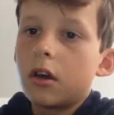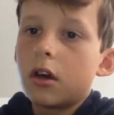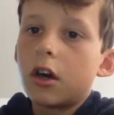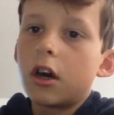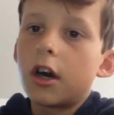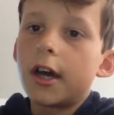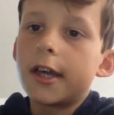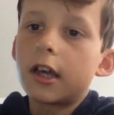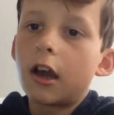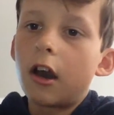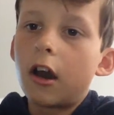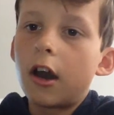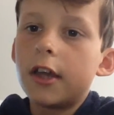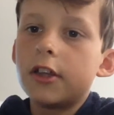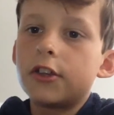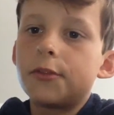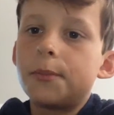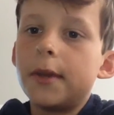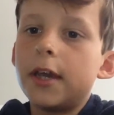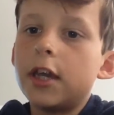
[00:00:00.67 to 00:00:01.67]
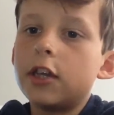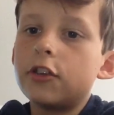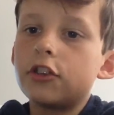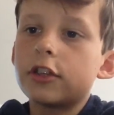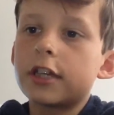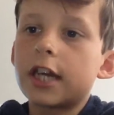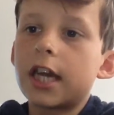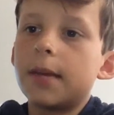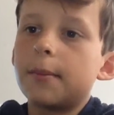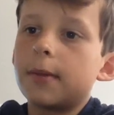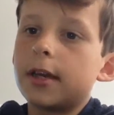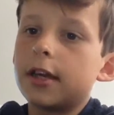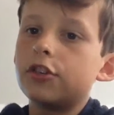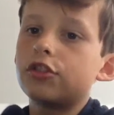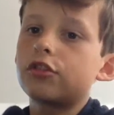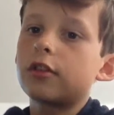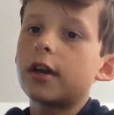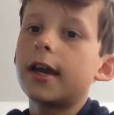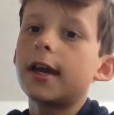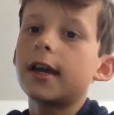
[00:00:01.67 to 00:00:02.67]
Hi guys, BG Gaming
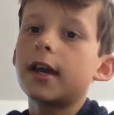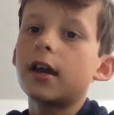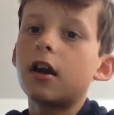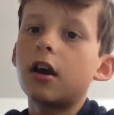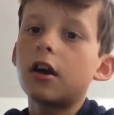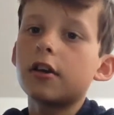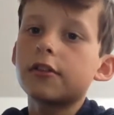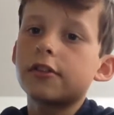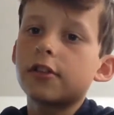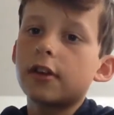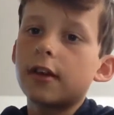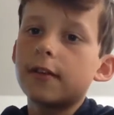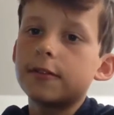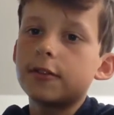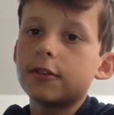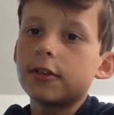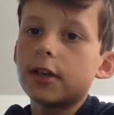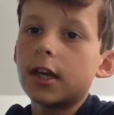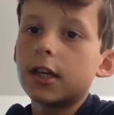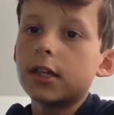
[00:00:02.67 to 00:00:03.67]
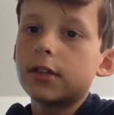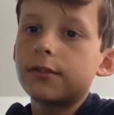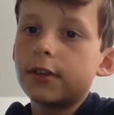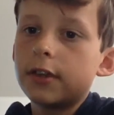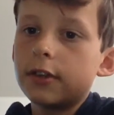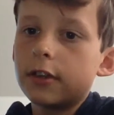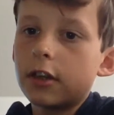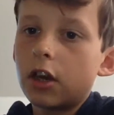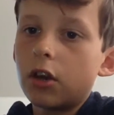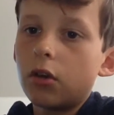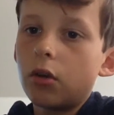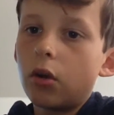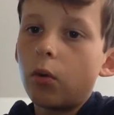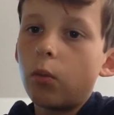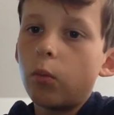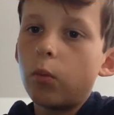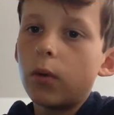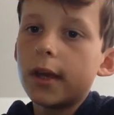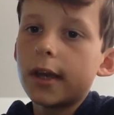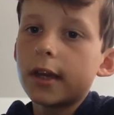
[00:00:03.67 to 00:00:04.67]
and Trading Cards In today's video
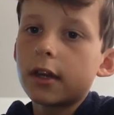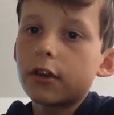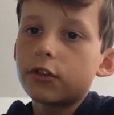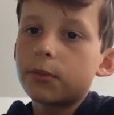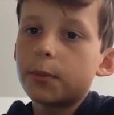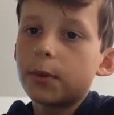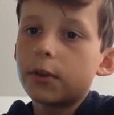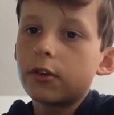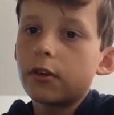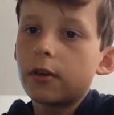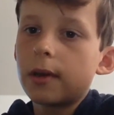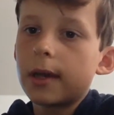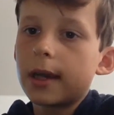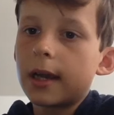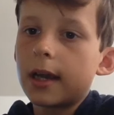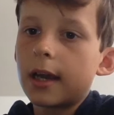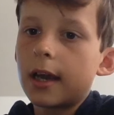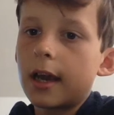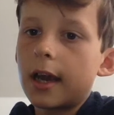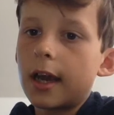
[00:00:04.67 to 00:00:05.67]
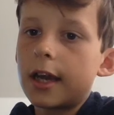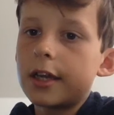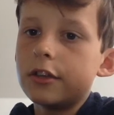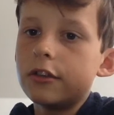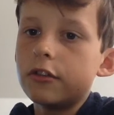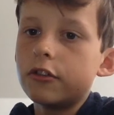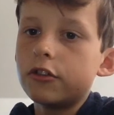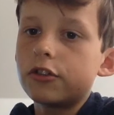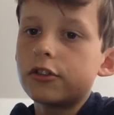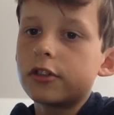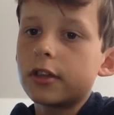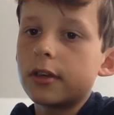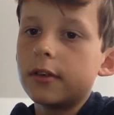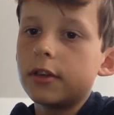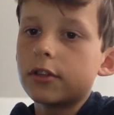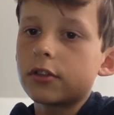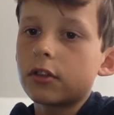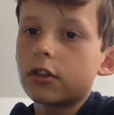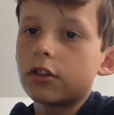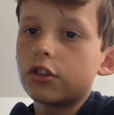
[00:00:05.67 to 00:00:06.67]
we're going to be doing a new
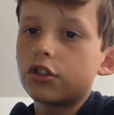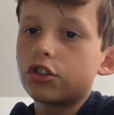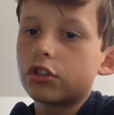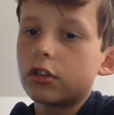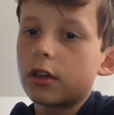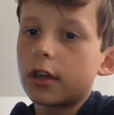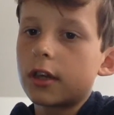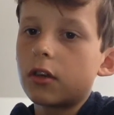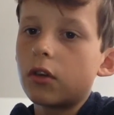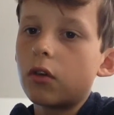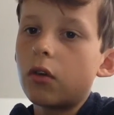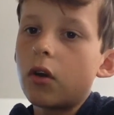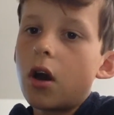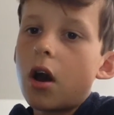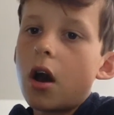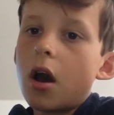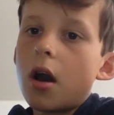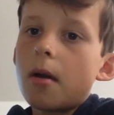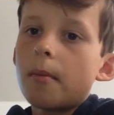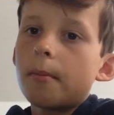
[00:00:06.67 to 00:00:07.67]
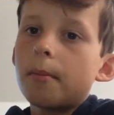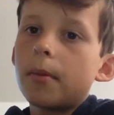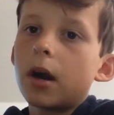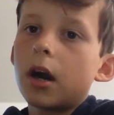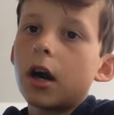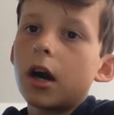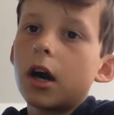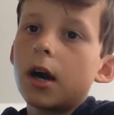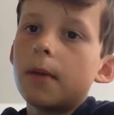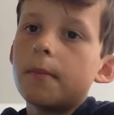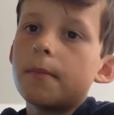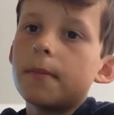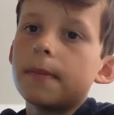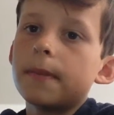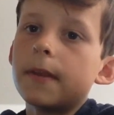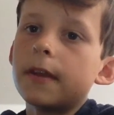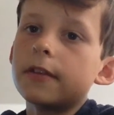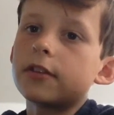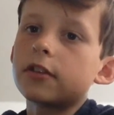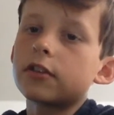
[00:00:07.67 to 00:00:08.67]
series on this channel but um,
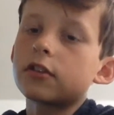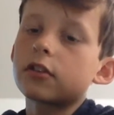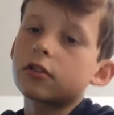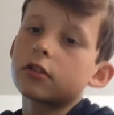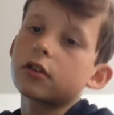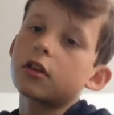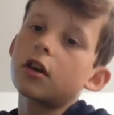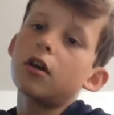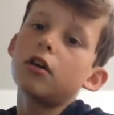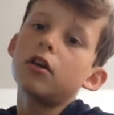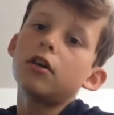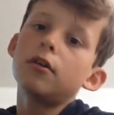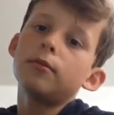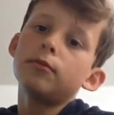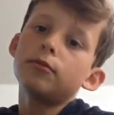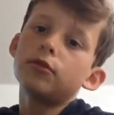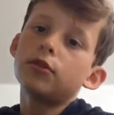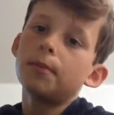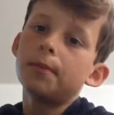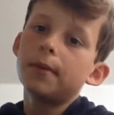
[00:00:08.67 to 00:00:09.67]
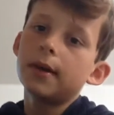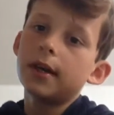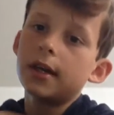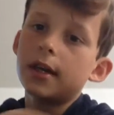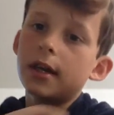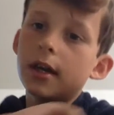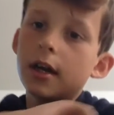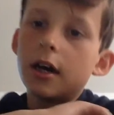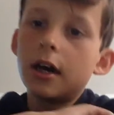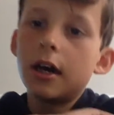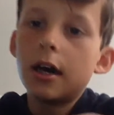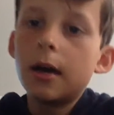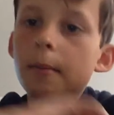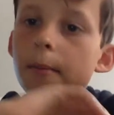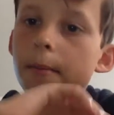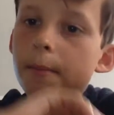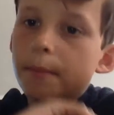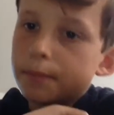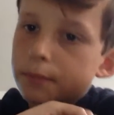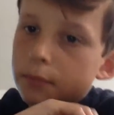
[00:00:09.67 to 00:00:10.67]
this is going to be
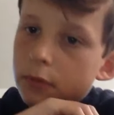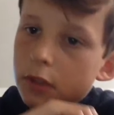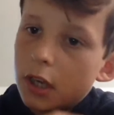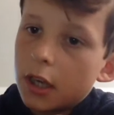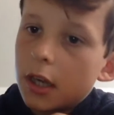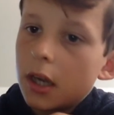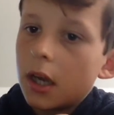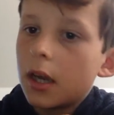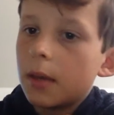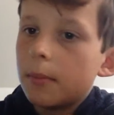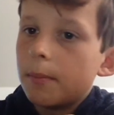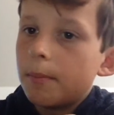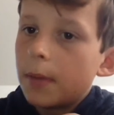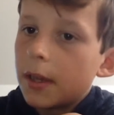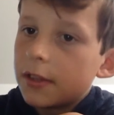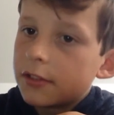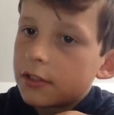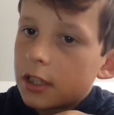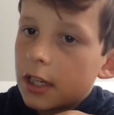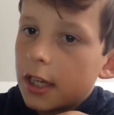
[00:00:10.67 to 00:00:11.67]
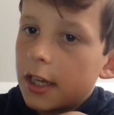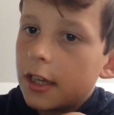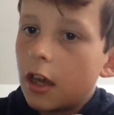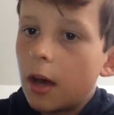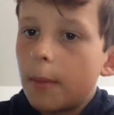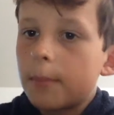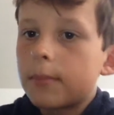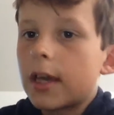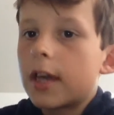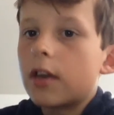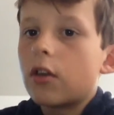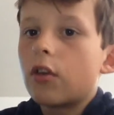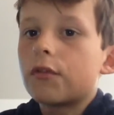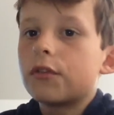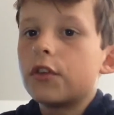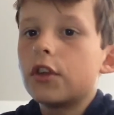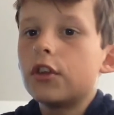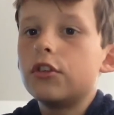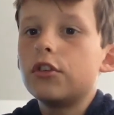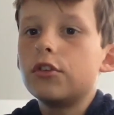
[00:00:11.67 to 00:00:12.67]
um, a, basically an update
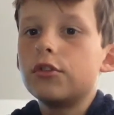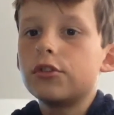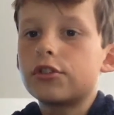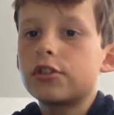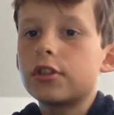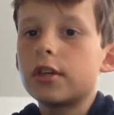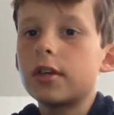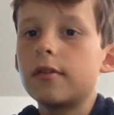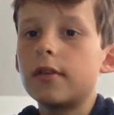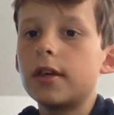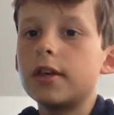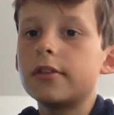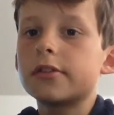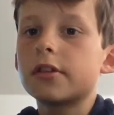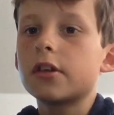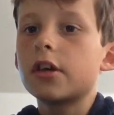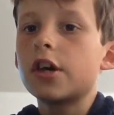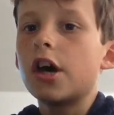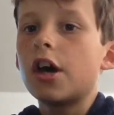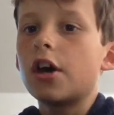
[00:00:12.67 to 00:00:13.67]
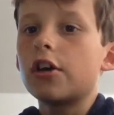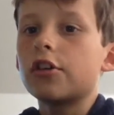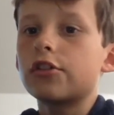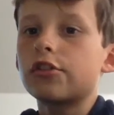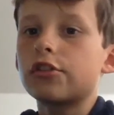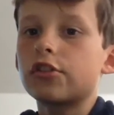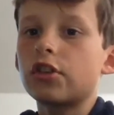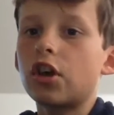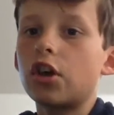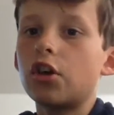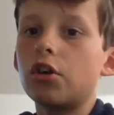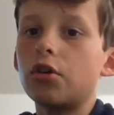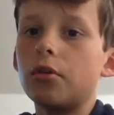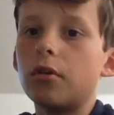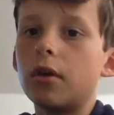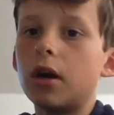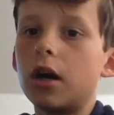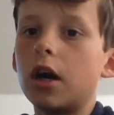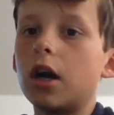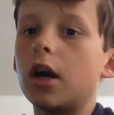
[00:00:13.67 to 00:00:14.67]
of the new series
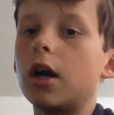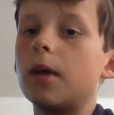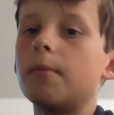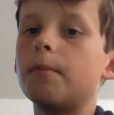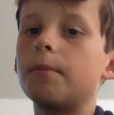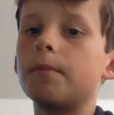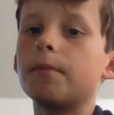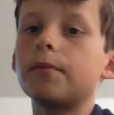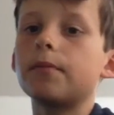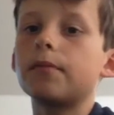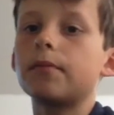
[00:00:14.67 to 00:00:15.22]
so um,